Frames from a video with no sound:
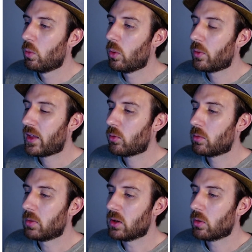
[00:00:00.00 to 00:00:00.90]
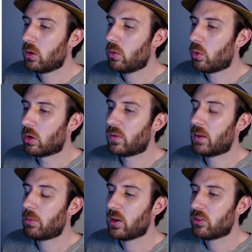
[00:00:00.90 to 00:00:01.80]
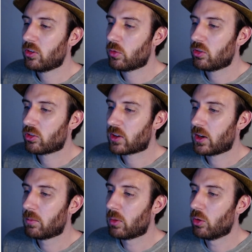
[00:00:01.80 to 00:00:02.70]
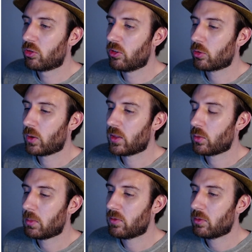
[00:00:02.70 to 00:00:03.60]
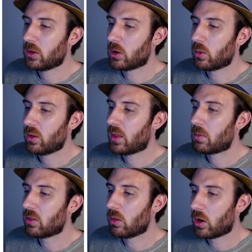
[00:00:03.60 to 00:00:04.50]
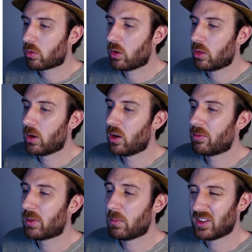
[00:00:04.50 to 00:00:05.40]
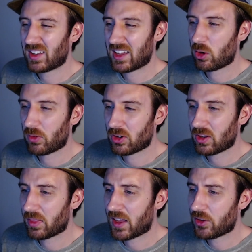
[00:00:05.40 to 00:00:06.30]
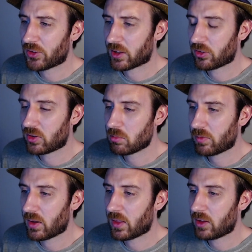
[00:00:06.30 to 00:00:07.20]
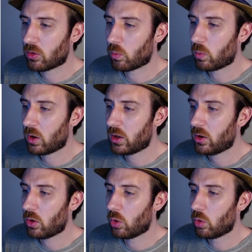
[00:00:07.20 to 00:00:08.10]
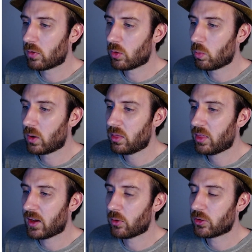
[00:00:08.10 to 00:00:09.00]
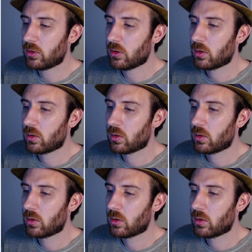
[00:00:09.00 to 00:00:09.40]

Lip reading: What would that one be? Well, order of operations, we just kind of approach this the way that we'd be familiar with. That'd be logarithm of probably 10 over 10,000. I could simplify that to 1 over 1,000.